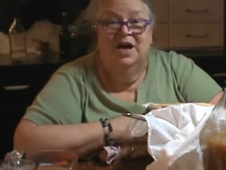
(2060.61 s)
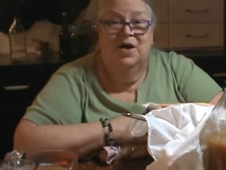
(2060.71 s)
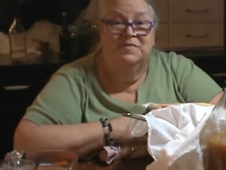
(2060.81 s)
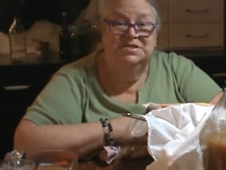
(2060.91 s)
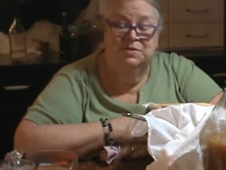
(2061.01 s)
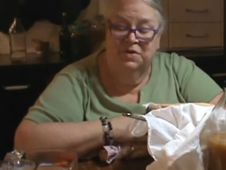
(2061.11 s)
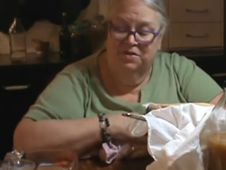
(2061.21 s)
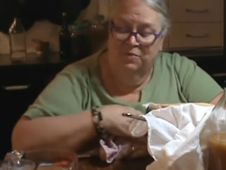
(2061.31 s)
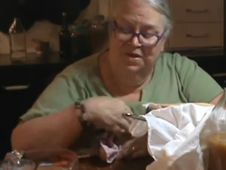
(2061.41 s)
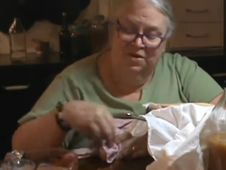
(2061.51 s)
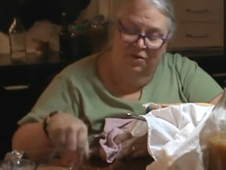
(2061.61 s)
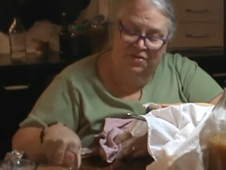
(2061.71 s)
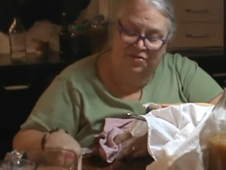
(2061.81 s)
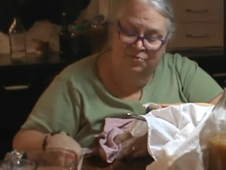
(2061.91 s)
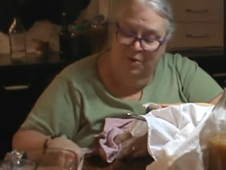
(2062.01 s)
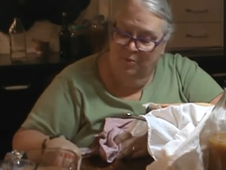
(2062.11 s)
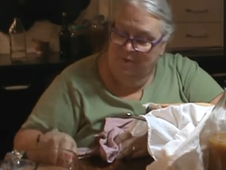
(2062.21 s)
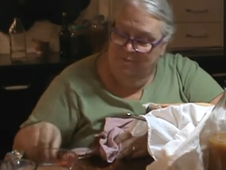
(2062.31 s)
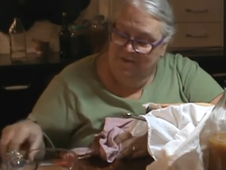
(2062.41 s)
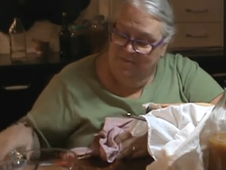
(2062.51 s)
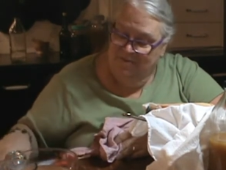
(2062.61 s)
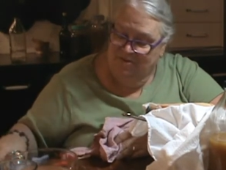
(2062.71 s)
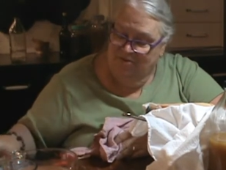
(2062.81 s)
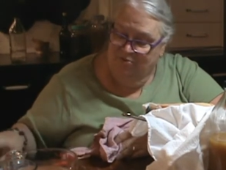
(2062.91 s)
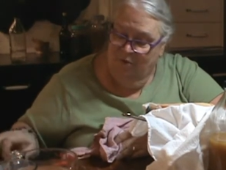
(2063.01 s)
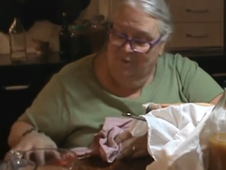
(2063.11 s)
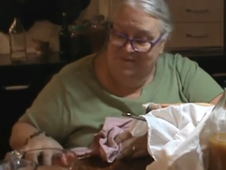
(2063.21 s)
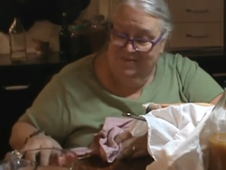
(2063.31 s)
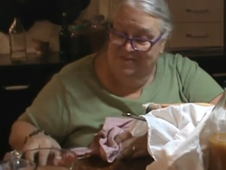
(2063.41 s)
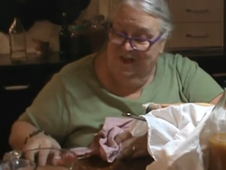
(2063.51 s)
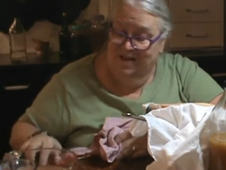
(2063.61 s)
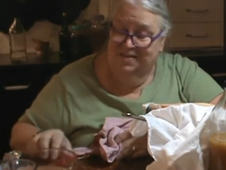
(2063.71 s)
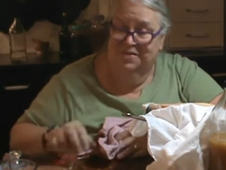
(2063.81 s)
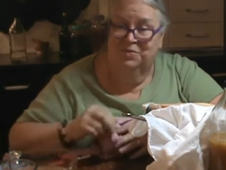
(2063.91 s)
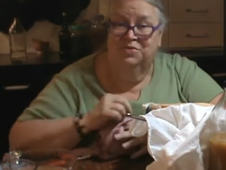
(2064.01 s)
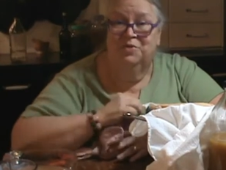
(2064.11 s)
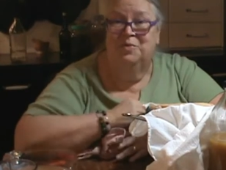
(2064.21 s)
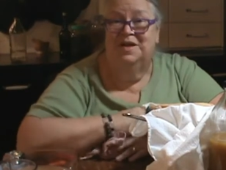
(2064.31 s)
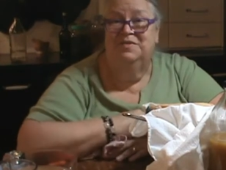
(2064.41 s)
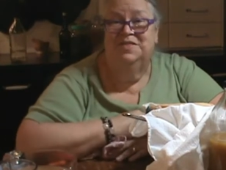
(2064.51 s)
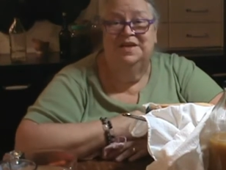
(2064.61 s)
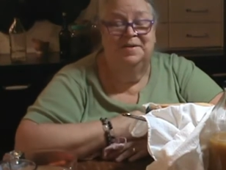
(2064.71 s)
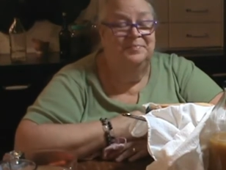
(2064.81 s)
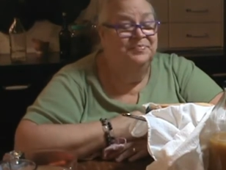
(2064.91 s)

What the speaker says: Every time we become such a throwaway society that we throw away everything.